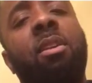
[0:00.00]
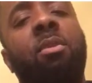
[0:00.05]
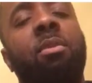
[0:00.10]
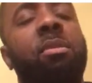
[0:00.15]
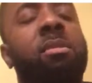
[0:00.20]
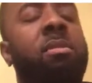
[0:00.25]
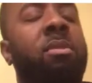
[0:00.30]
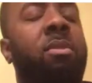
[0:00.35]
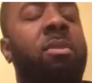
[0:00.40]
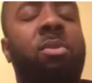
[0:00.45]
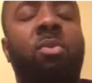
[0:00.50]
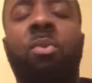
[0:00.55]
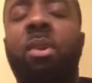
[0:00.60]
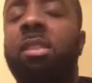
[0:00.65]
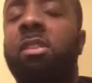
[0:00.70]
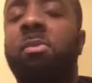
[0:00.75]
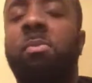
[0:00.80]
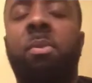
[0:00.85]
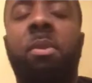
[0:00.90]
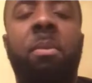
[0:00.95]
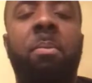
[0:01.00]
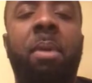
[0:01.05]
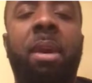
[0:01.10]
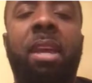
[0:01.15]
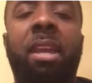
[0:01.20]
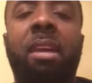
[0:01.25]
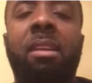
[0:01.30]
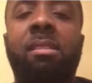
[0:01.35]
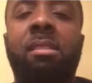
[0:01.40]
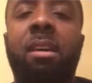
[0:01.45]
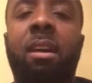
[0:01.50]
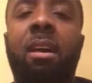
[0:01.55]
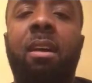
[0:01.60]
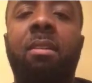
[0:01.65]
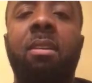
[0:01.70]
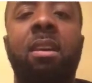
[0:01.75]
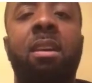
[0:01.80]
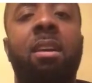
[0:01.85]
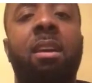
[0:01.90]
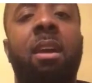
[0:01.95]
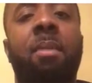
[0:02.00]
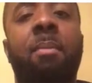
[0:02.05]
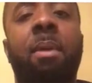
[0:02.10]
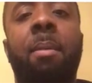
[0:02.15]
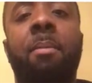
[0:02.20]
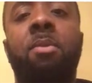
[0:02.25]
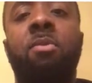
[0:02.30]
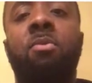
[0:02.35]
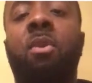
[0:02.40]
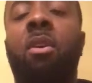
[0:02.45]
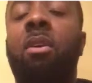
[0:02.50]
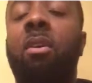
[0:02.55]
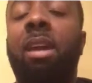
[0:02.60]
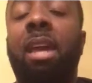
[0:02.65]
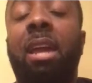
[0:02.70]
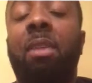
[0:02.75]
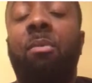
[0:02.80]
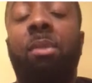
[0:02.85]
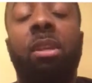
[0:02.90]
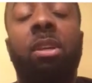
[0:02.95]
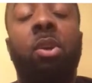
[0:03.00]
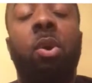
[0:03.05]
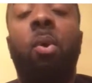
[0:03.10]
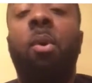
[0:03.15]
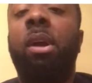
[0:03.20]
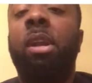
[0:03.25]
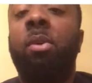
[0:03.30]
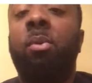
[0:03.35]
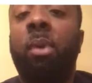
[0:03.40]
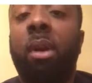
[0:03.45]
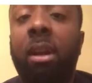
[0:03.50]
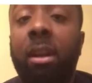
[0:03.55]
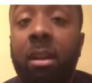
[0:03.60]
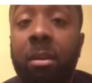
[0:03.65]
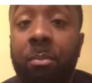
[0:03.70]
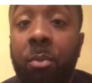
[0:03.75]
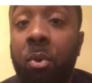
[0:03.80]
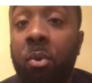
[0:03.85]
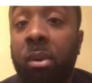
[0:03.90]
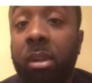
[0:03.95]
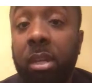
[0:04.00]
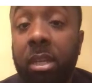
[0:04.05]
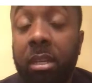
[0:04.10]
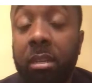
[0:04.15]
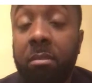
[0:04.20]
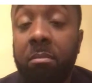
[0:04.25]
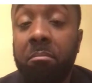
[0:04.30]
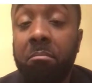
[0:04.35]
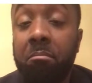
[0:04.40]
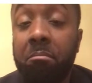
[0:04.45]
or the weather's pretty bad outside, and maybe you all can't really go anywhere morally.